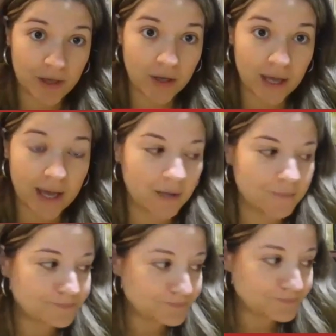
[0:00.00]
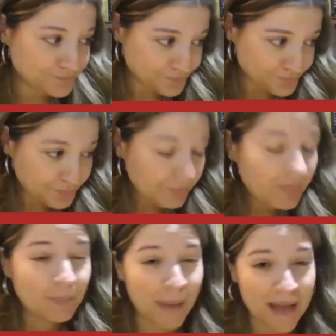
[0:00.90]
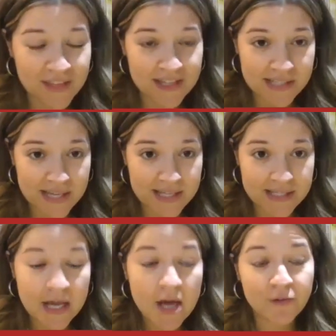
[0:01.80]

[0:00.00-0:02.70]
could get help. My thesis